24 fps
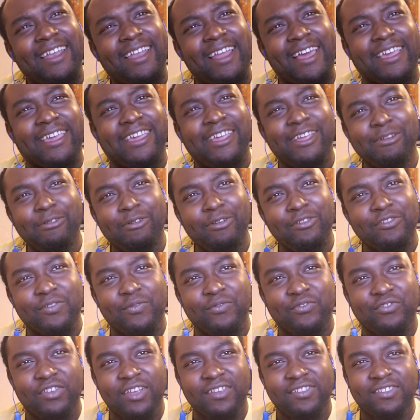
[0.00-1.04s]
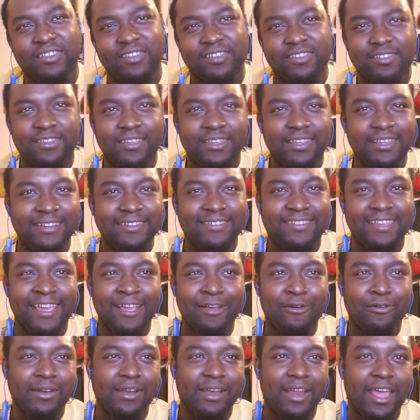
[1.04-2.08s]
Like heroes of justice,
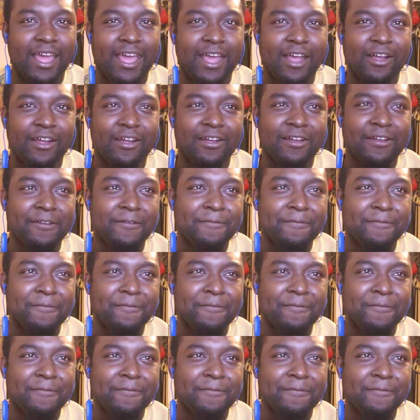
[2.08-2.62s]
entangled in hair.